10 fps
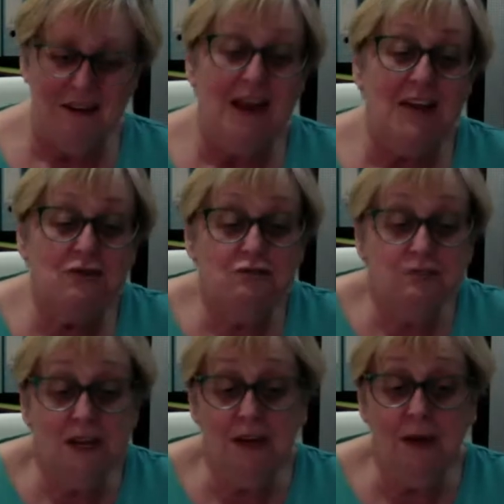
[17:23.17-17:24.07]
It's
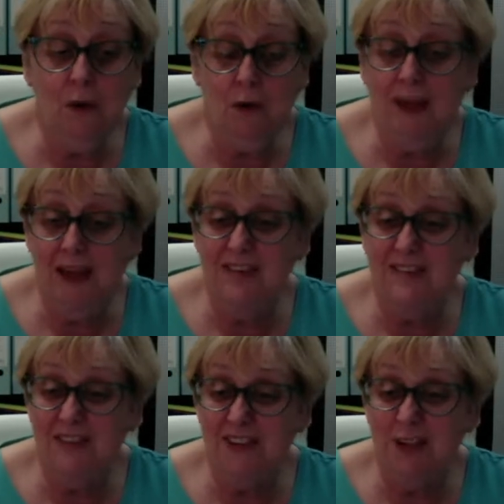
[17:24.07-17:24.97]
really okay to
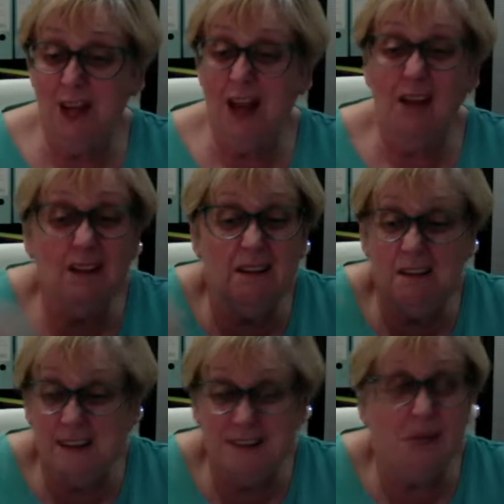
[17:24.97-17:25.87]
feel like, oh,
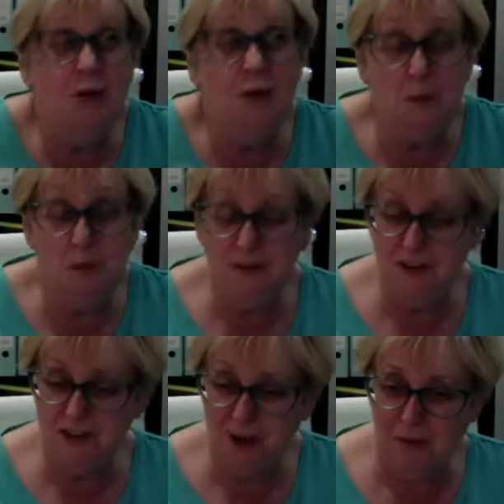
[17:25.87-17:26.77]
I don't know what to
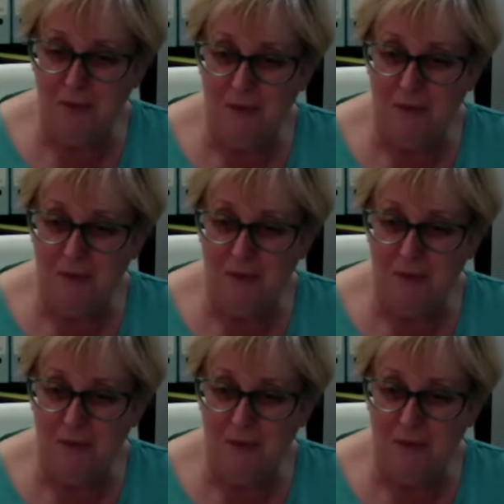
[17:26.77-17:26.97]
do.